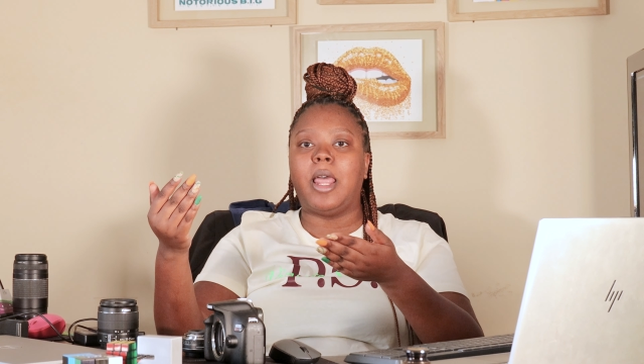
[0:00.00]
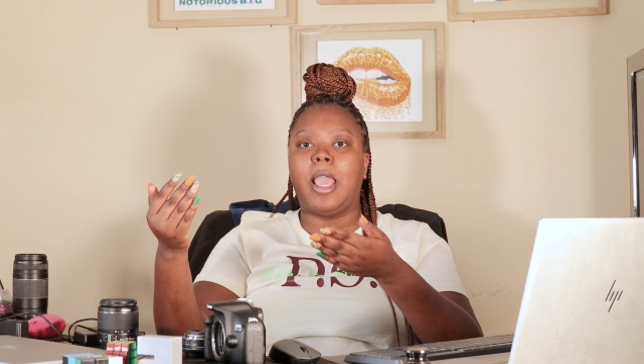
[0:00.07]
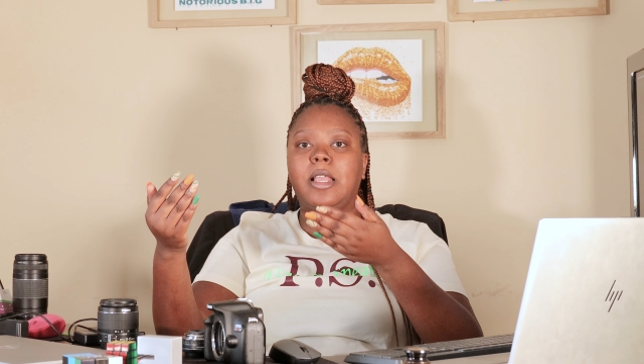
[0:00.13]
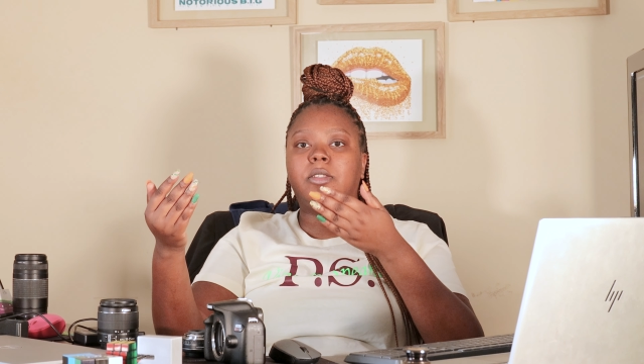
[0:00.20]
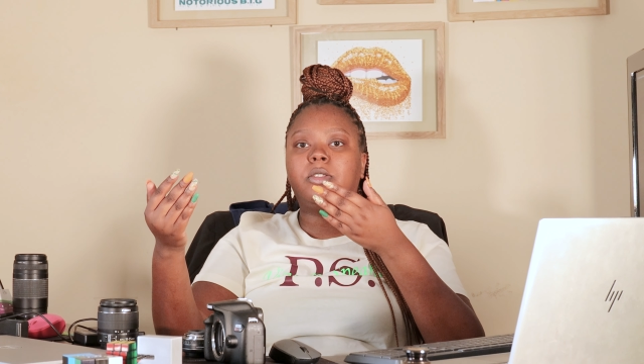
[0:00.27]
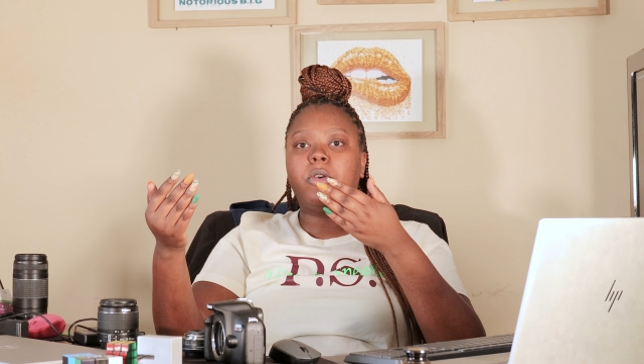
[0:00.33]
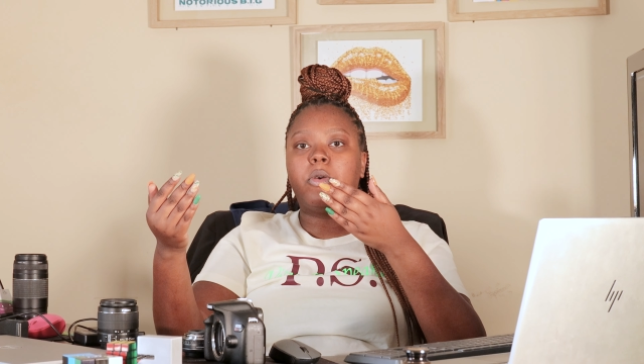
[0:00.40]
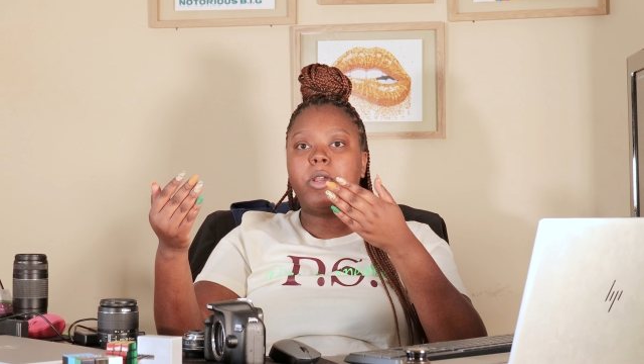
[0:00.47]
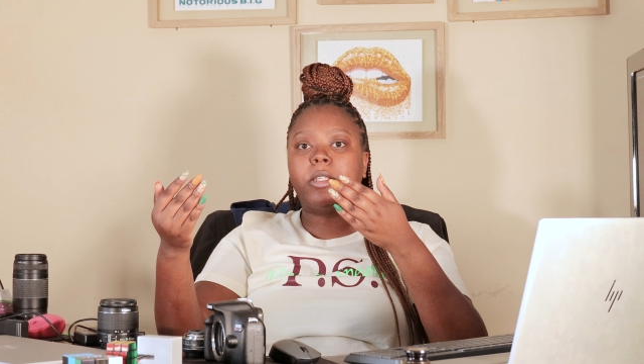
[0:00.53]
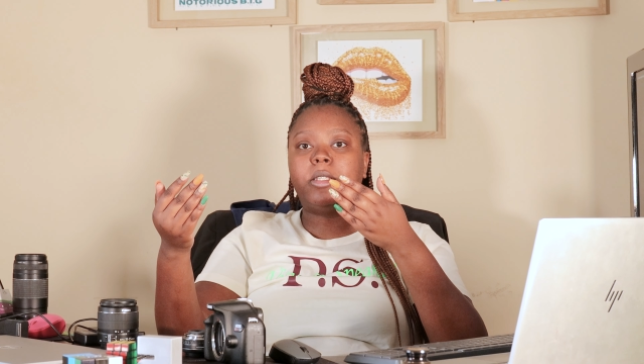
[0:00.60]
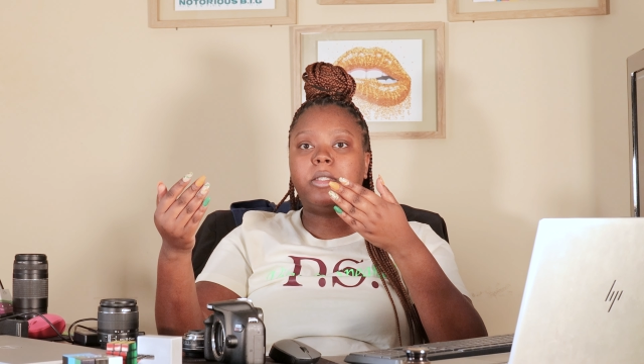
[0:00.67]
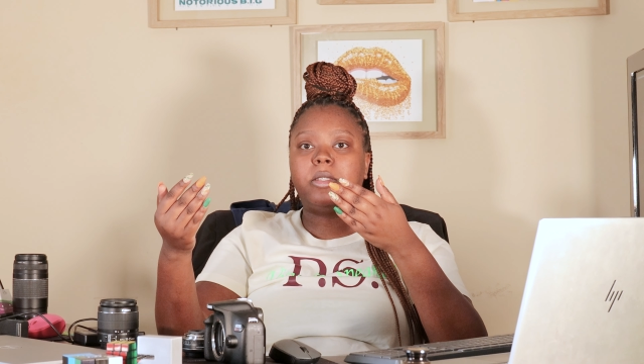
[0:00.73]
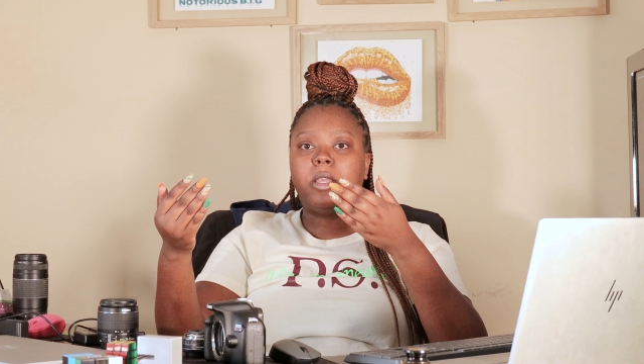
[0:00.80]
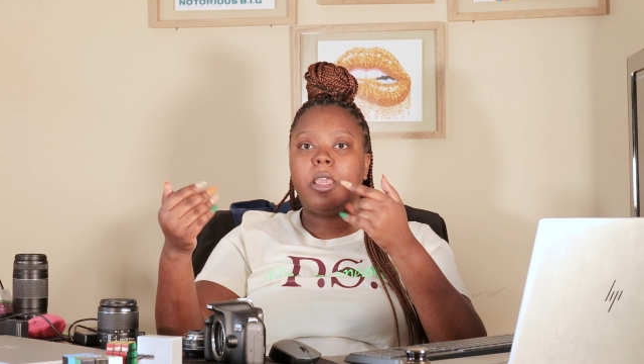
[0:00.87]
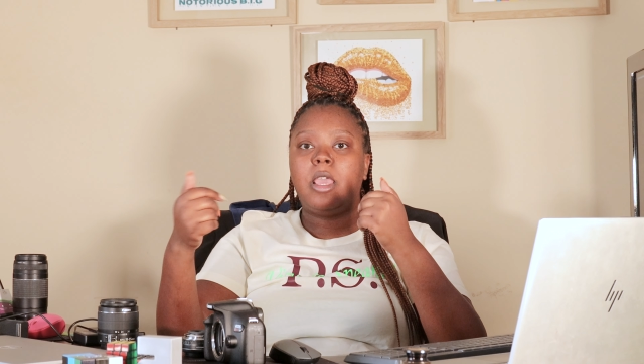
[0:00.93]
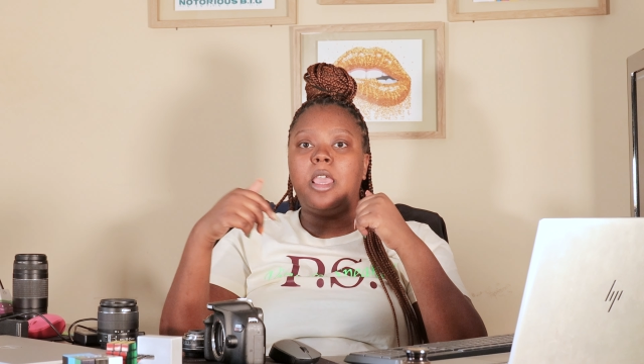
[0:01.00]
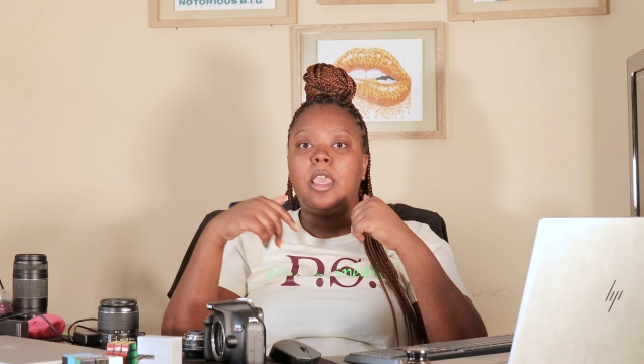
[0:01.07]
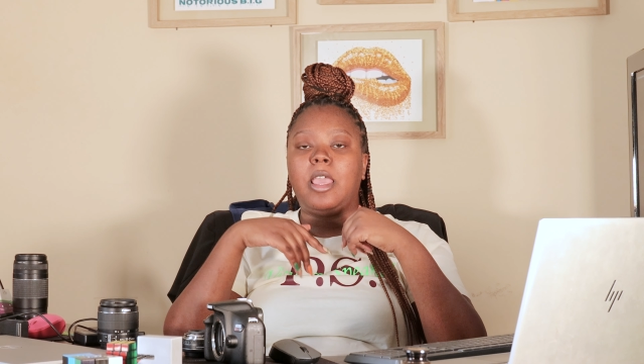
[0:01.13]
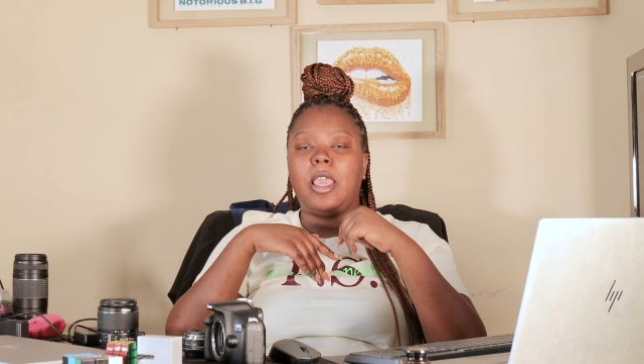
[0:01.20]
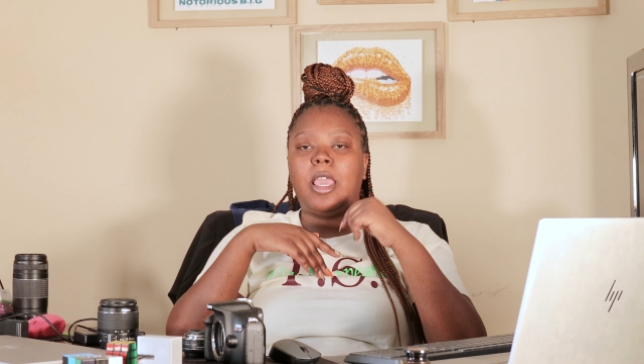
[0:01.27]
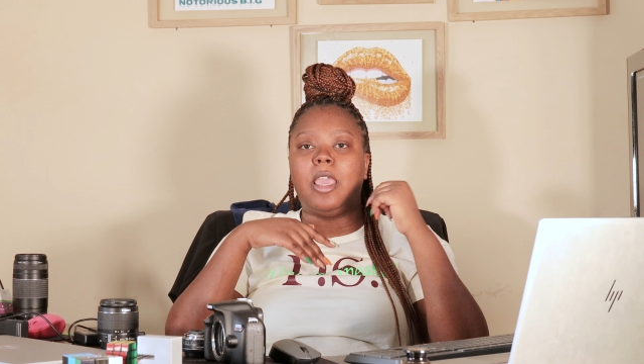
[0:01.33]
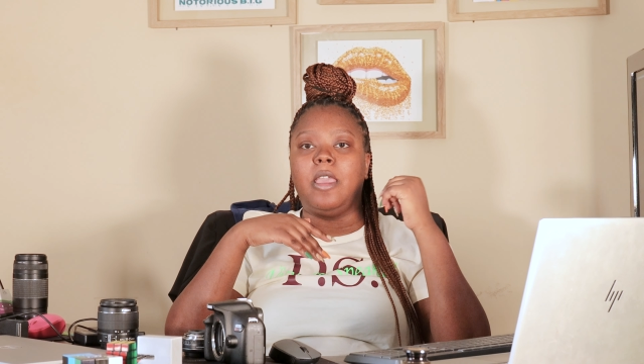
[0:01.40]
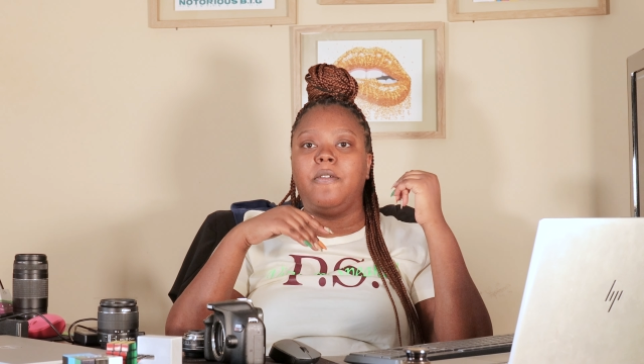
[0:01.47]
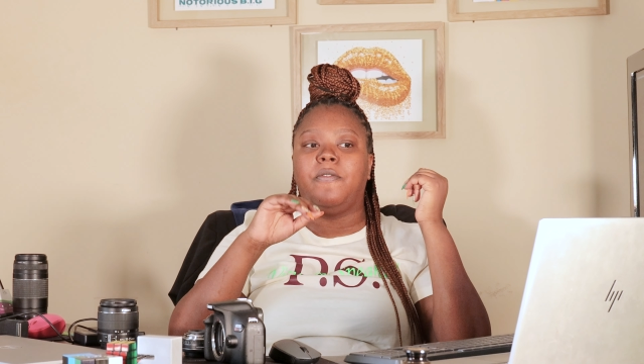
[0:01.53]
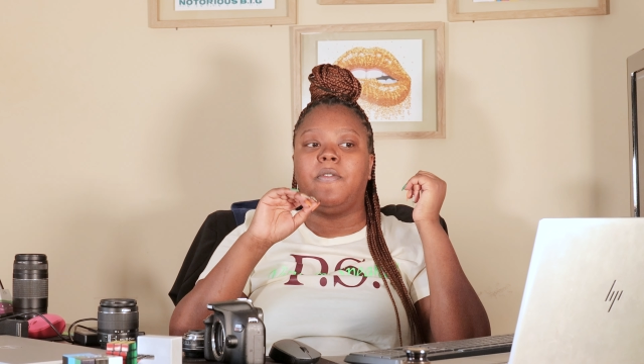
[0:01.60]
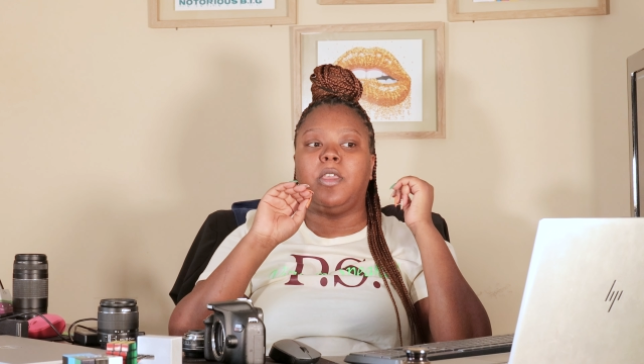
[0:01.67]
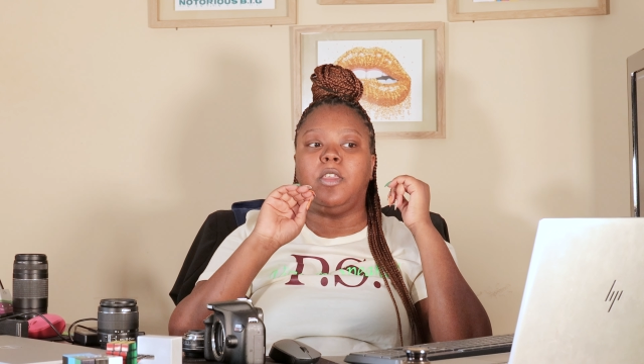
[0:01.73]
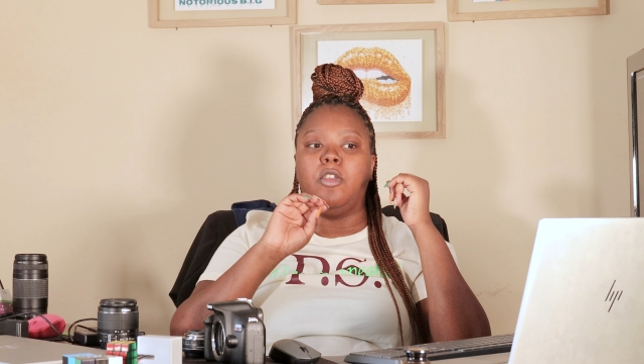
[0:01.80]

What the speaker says: light source if